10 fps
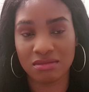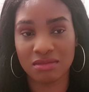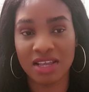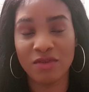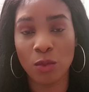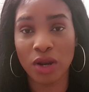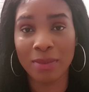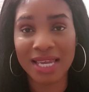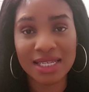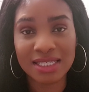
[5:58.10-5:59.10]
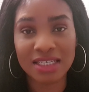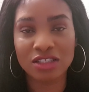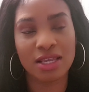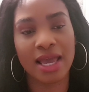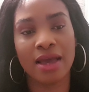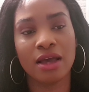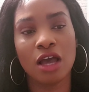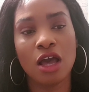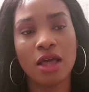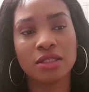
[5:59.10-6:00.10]
even when I'm eating, so yeah.
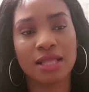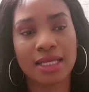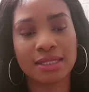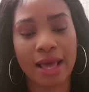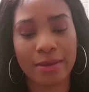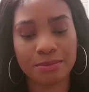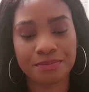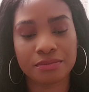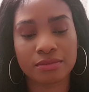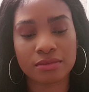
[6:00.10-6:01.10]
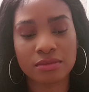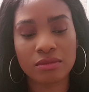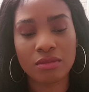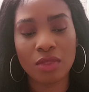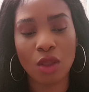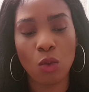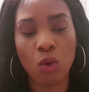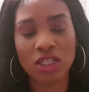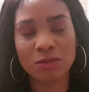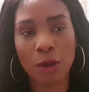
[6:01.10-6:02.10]
So that's that.
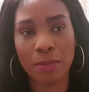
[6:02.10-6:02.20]
What's my